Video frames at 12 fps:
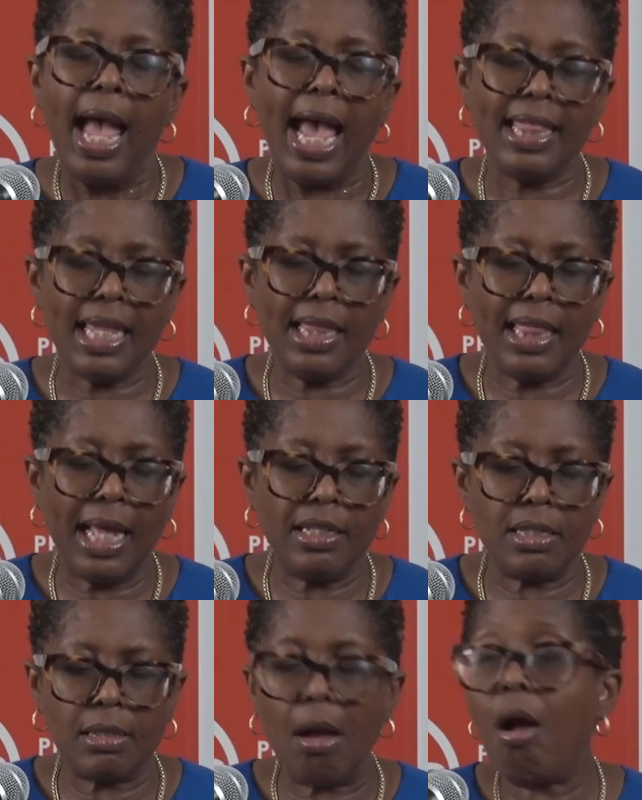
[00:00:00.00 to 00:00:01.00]
I think
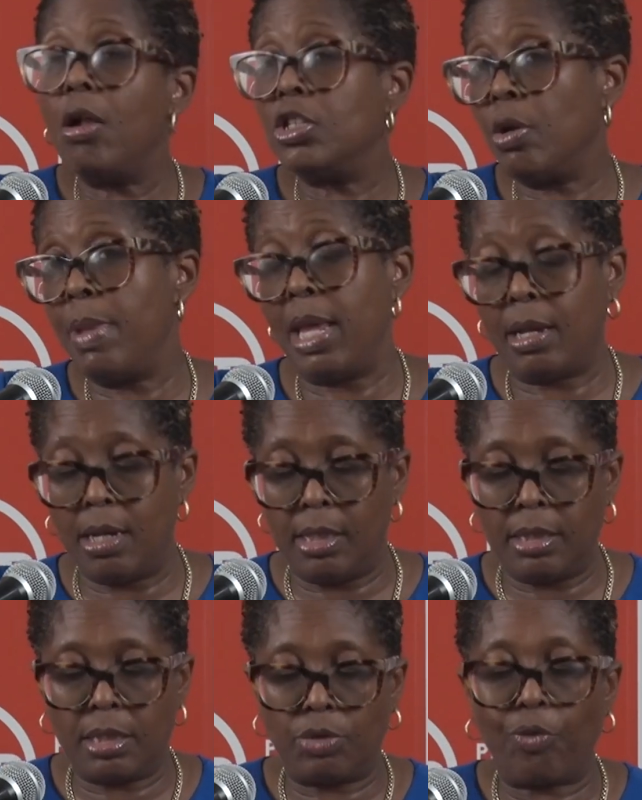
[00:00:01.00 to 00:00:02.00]
that all
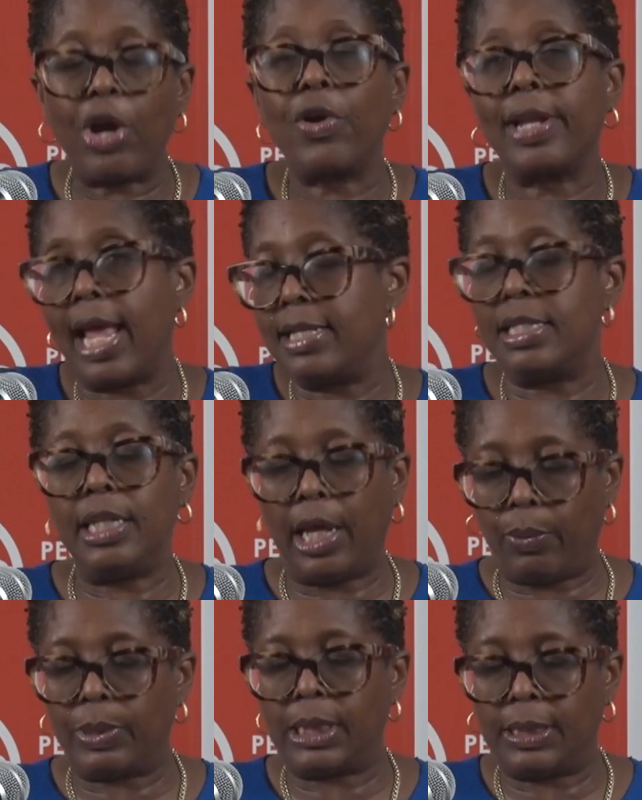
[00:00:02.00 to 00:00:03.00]
Jamaicans recognize
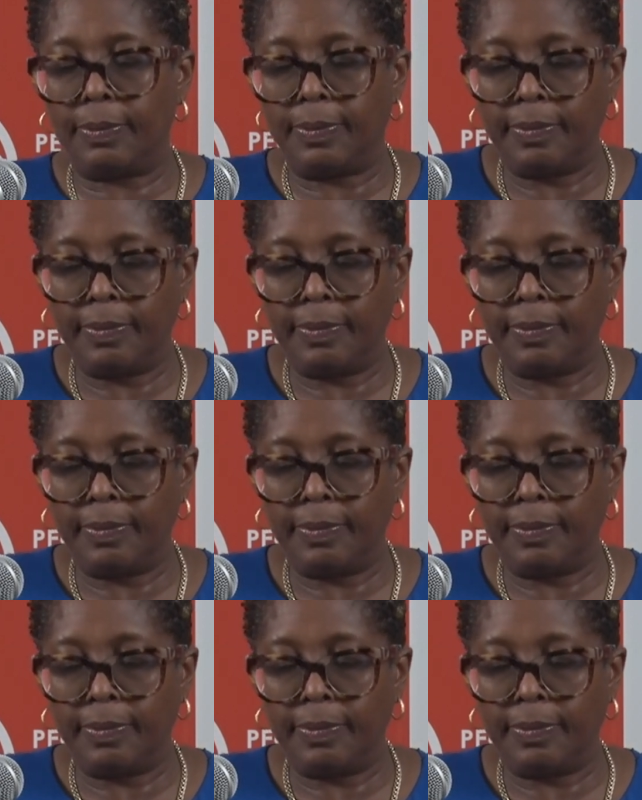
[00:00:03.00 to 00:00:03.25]
inequity.